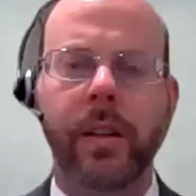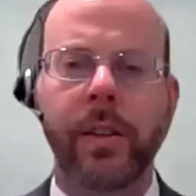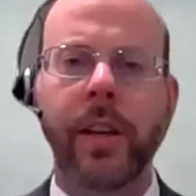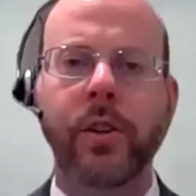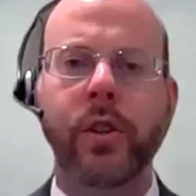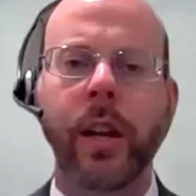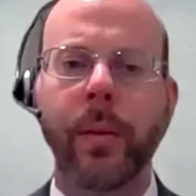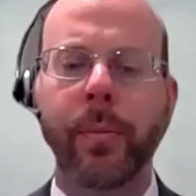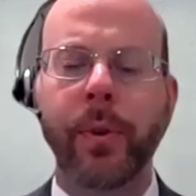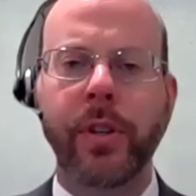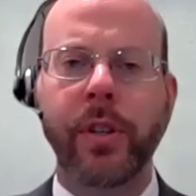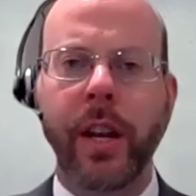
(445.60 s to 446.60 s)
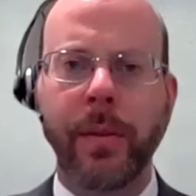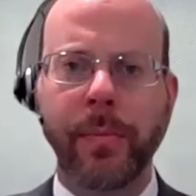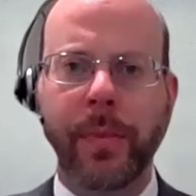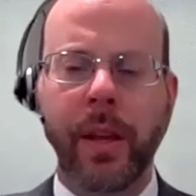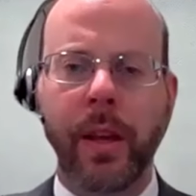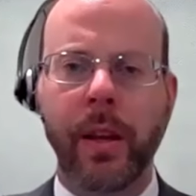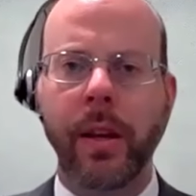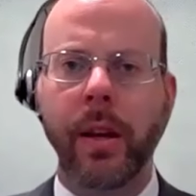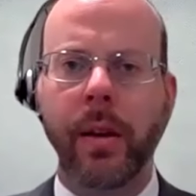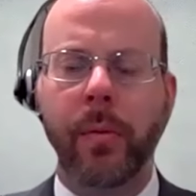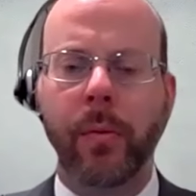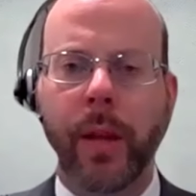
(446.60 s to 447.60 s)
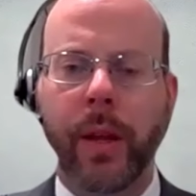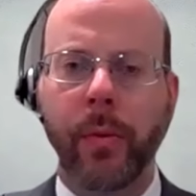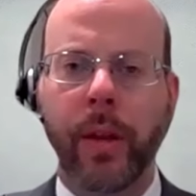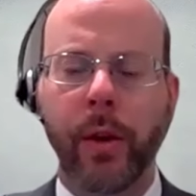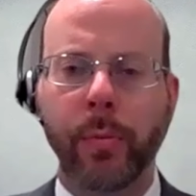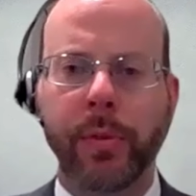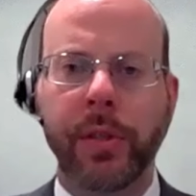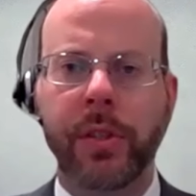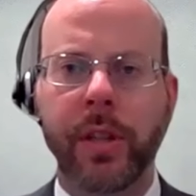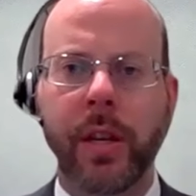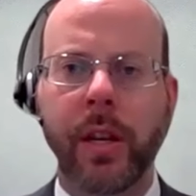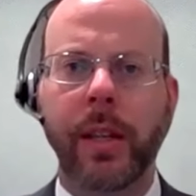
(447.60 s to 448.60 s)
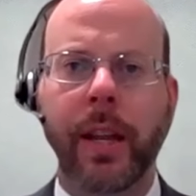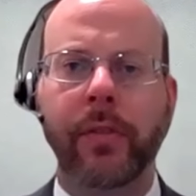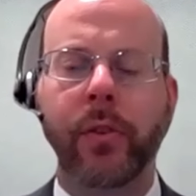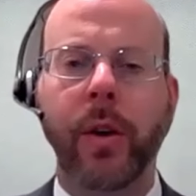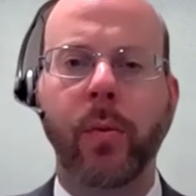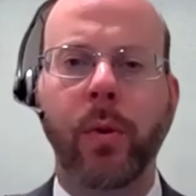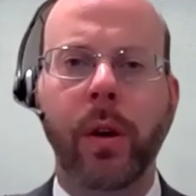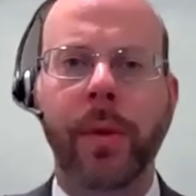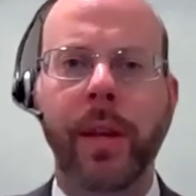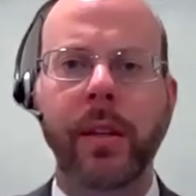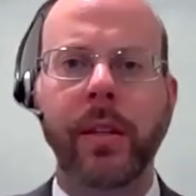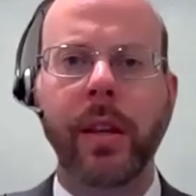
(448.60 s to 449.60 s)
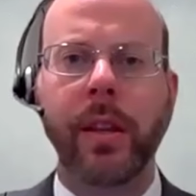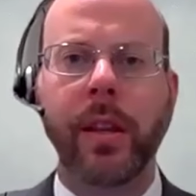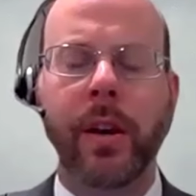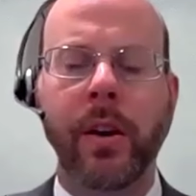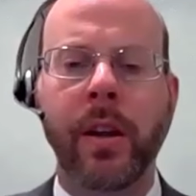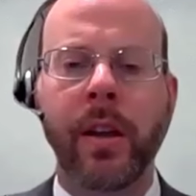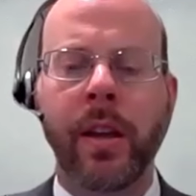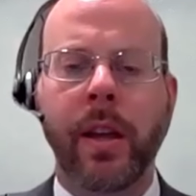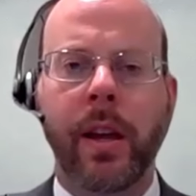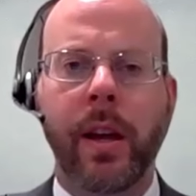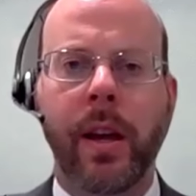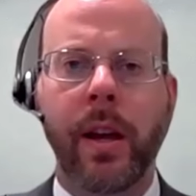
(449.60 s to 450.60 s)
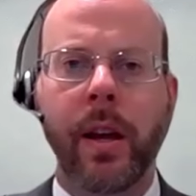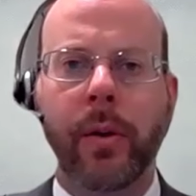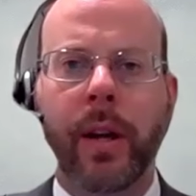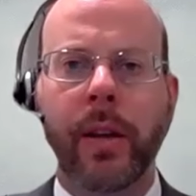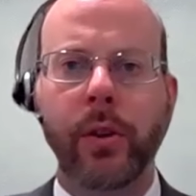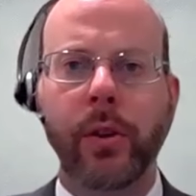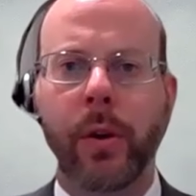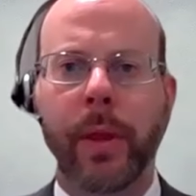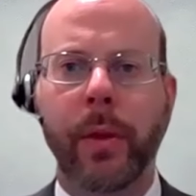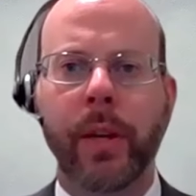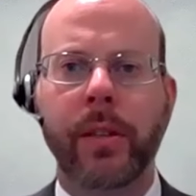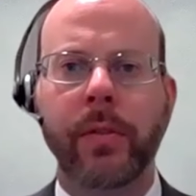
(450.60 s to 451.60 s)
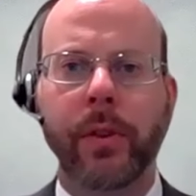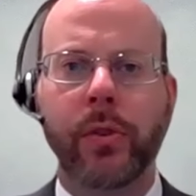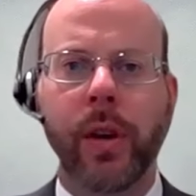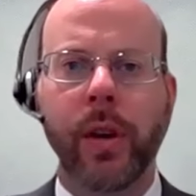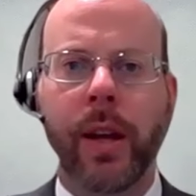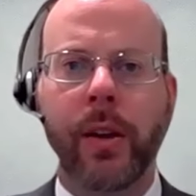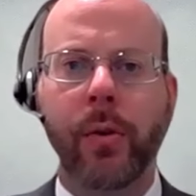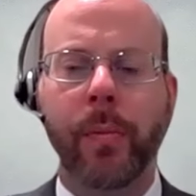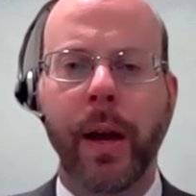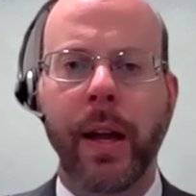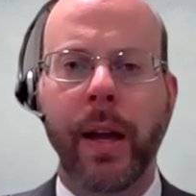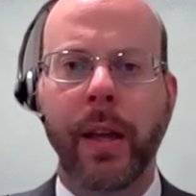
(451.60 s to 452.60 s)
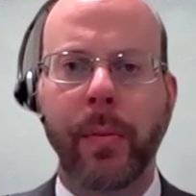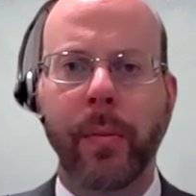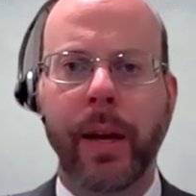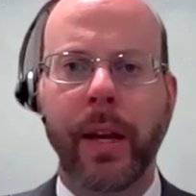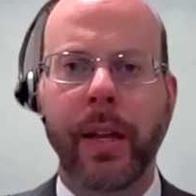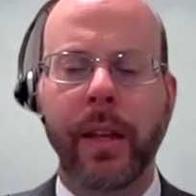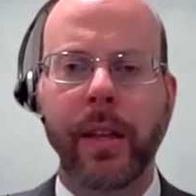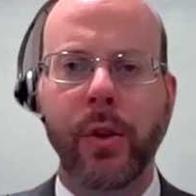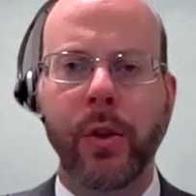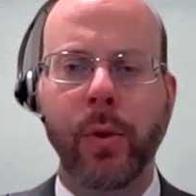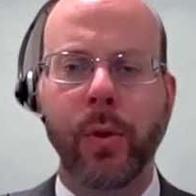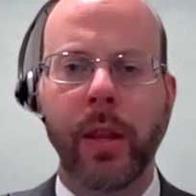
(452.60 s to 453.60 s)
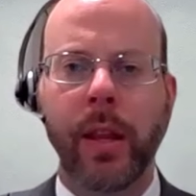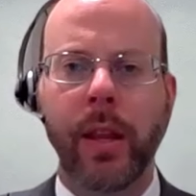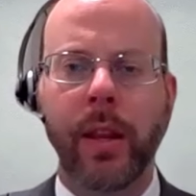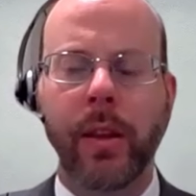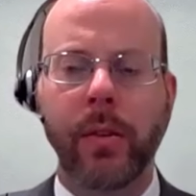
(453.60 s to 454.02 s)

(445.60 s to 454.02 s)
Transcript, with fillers: Thanks, Sean. I appreciate it. And uh, we, we hope to see a lot of great work being done there uh, around Durham and the rest of the triangle by, by you and, and